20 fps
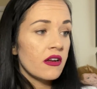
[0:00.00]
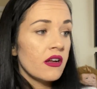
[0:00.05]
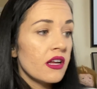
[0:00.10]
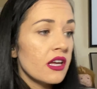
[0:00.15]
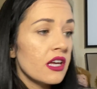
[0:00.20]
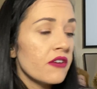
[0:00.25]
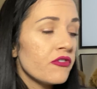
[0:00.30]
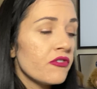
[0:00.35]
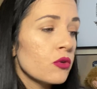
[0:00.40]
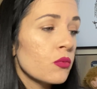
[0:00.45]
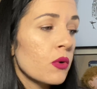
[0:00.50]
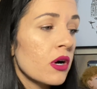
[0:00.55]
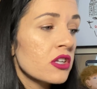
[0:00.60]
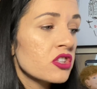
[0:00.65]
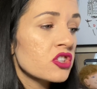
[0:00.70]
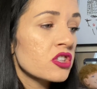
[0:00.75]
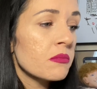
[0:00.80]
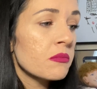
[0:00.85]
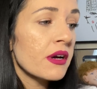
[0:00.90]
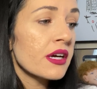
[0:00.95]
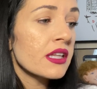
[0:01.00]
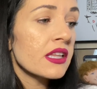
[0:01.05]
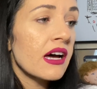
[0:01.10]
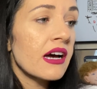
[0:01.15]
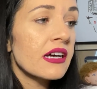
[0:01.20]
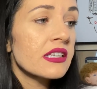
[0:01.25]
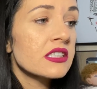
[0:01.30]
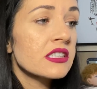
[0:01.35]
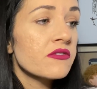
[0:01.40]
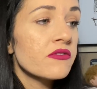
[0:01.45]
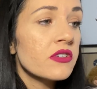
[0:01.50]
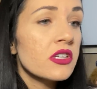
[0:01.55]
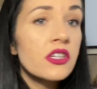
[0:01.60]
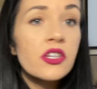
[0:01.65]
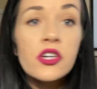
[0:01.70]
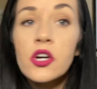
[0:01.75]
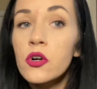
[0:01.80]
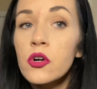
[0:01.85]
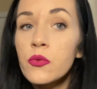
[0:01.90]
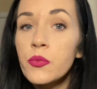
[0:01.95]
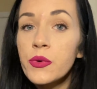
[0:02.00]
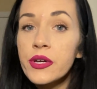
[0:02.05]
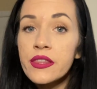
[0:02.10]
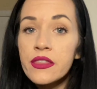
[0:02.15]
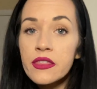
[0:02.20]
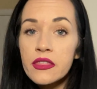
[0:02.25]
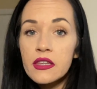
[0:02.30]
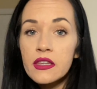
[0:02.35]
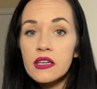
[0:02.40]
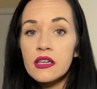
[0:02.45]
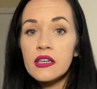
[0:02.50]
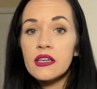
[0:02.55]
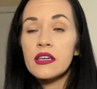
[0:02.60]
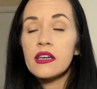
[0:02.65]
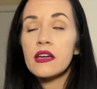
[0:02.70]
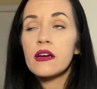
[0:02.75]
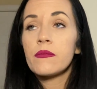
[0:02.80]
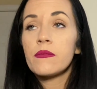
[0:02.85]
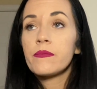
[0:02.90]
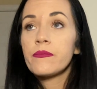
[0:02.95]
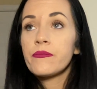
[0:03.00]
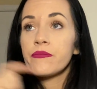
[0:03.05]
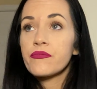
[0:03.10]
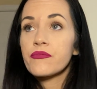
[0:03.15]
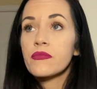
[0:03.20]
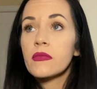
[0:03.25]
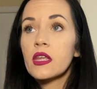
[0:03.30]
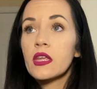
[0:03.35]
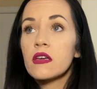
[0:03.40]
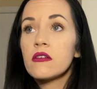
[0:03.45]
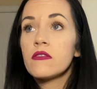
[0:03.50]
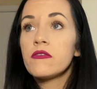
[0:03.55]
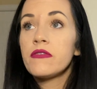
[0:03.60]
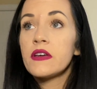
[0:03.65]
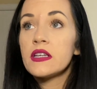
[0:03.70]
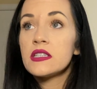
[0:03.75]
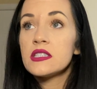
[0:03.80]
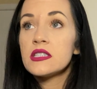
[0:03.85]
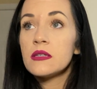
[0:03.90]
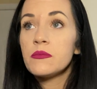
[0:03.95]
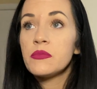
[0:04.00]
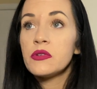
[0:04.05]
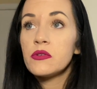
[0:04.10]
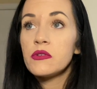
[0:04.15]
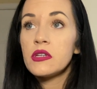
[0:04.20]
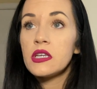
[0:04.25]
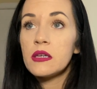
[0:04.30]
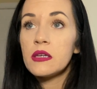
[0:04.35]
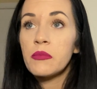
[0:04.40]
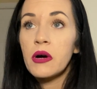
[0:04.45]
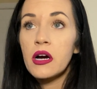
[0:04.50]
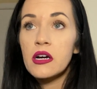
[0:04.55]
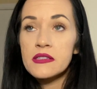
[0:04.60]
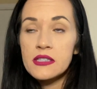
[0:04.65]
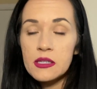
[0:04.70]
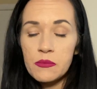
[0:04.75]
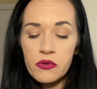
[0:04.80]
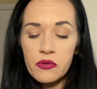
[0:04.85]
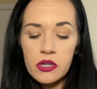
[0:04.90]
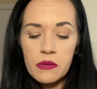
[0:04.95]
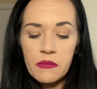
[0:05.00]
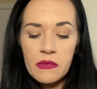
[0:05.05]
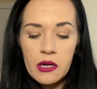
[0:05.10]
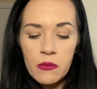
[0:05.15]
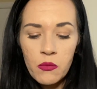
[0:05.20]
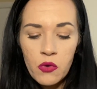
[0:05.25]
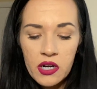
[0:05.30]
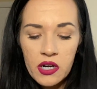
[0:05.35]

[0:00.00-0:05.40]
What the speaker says: If you watched my last video with the Fenty Beauty Boxy Premium one,